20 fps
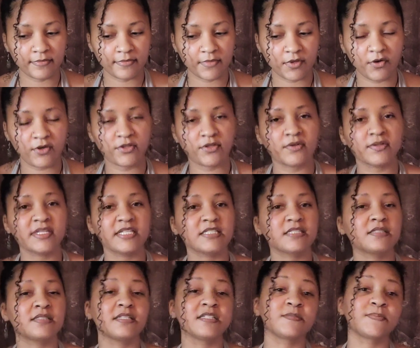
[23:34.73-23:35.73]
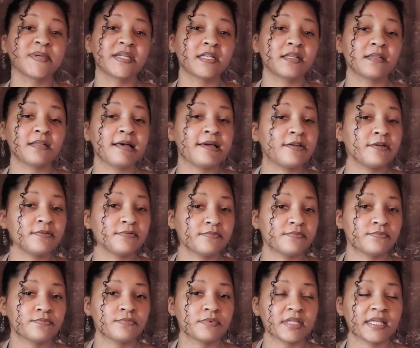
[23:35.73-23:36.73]
although there's been a lot of
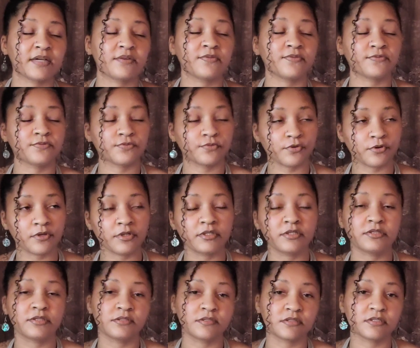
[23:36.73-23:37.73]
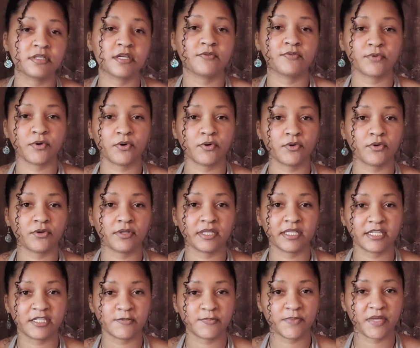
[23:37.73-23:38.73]
fraud stuff going on,
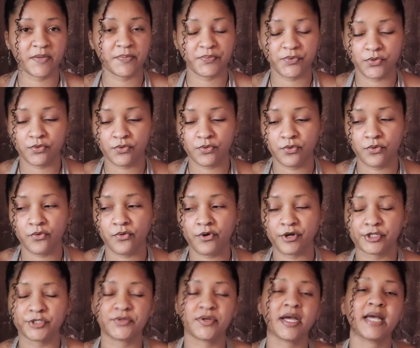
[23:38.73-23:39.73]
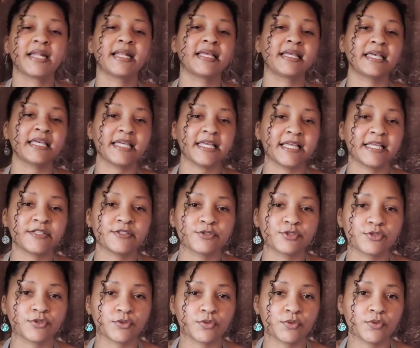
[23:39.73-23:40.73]
there's people who are trying to get
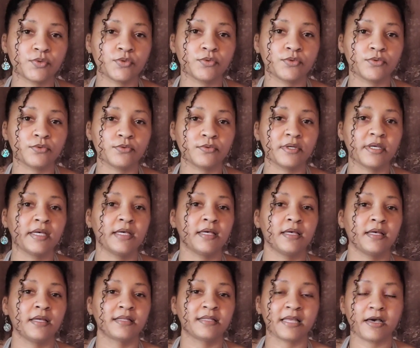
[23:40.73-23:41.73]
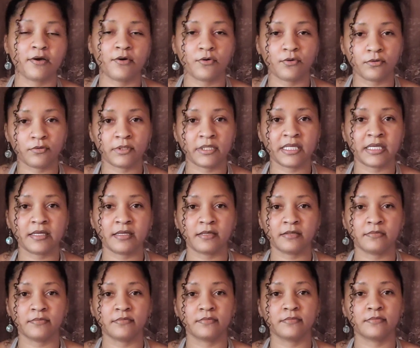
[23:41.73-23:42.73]
into not
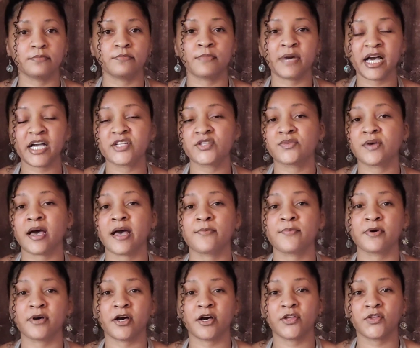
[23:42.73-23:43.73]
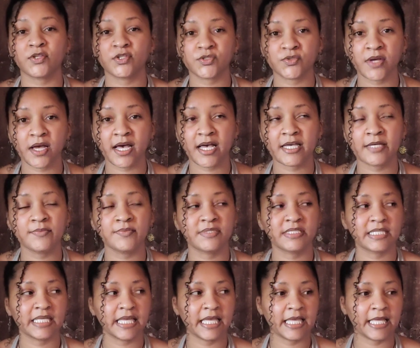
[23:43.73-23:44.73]
only my tribe but other
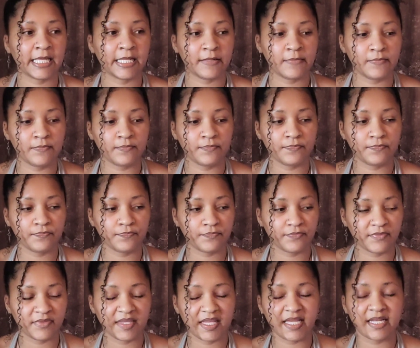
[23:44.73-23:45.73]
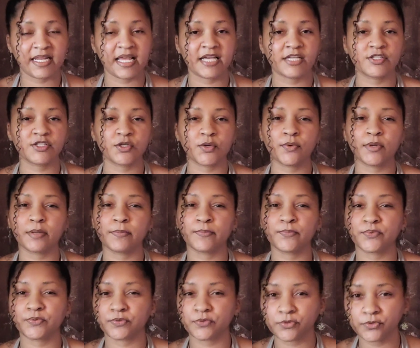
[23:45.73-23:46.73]
tribes, and they're not showing
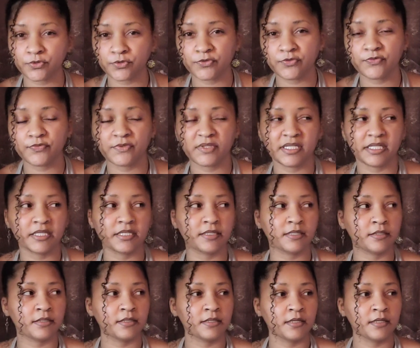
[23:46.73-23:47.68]
proof. They're